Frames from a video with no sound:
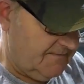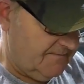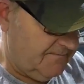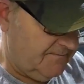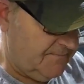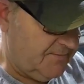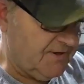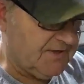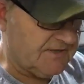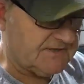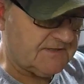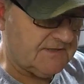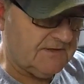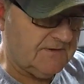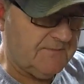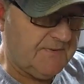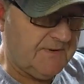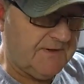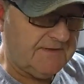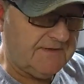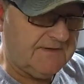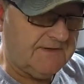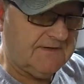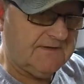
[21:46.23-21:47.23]
personal
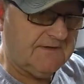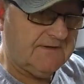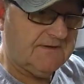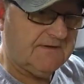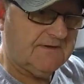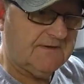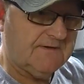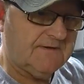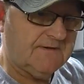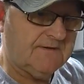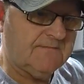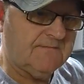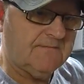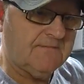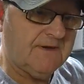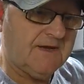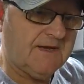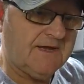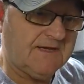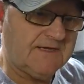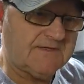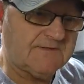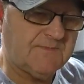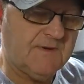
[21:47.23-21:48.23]
opinion and my
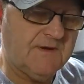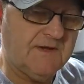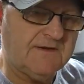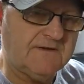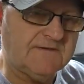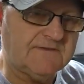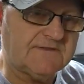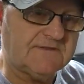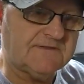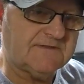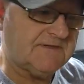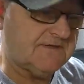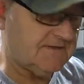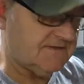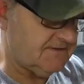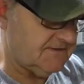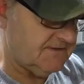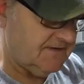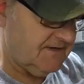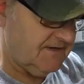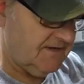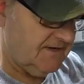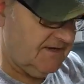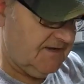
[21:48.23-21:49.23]
experiences is
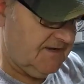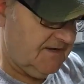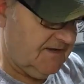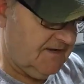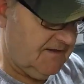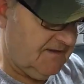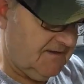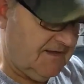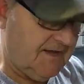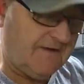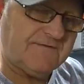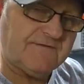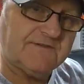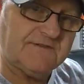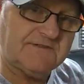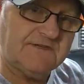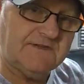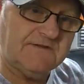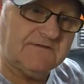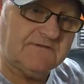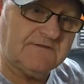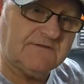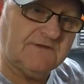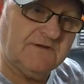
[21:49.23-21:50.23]
the after
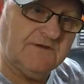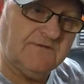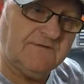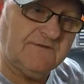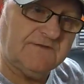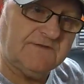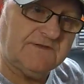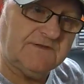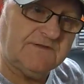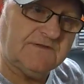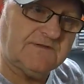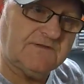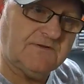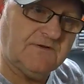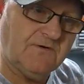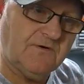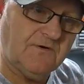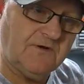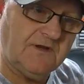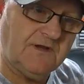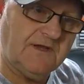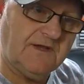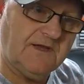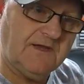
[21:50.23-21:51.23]
sale service is
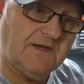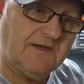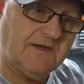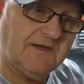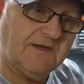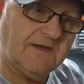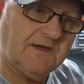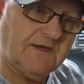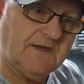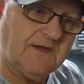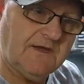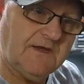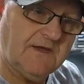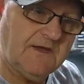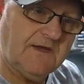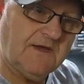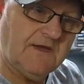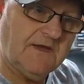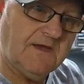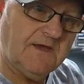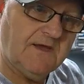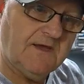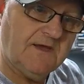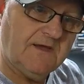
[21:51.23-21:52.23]
totally
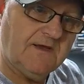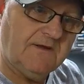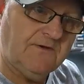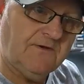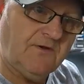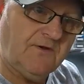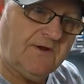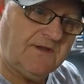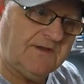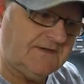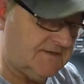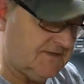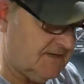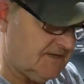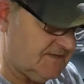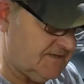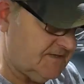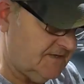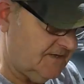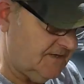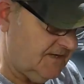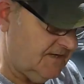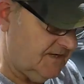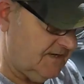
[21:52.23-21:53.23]

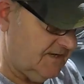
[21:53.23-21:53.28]
non-existent.